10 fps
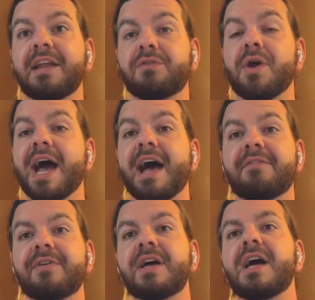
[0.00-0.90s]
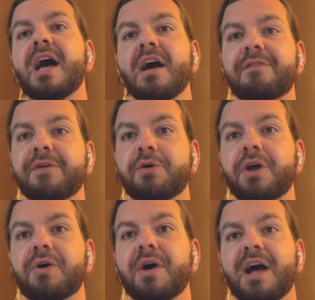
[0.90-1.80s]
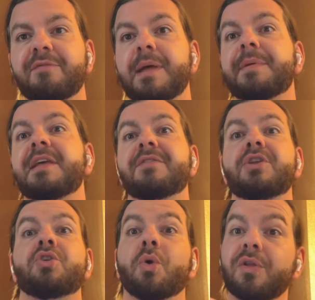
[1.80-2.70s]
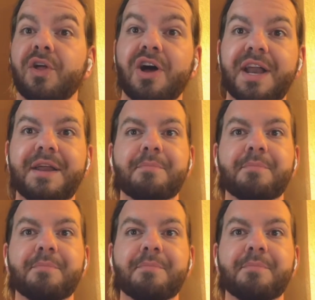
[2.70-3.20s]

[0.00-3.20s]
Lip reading: If you have a photo of maybe even your lawn